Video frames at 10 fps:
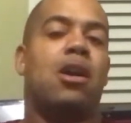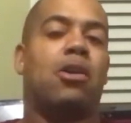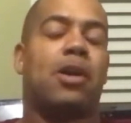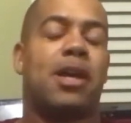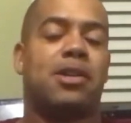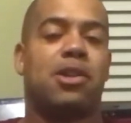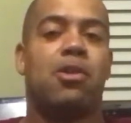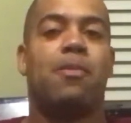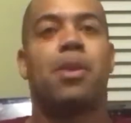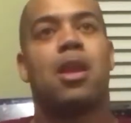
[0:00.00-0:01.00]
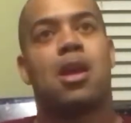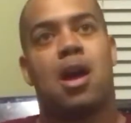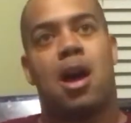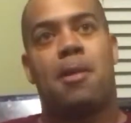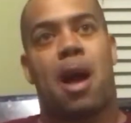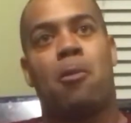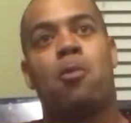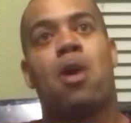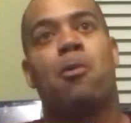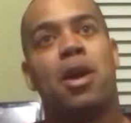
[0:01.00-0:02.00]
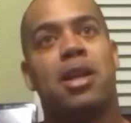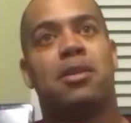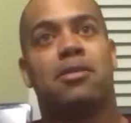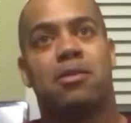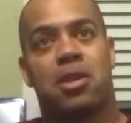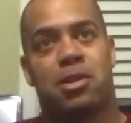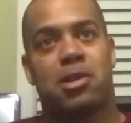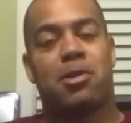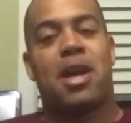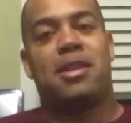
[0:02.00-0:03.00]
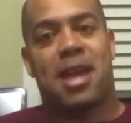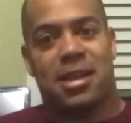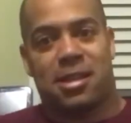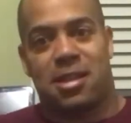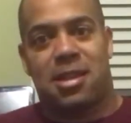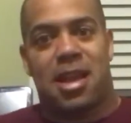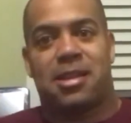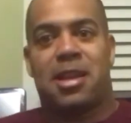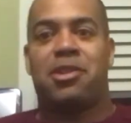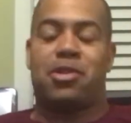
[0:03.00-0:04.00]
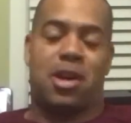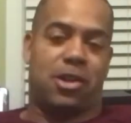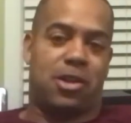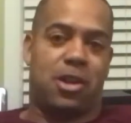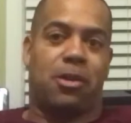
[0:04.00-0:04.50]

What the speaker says: Okay, so I want to, so that's the introduction.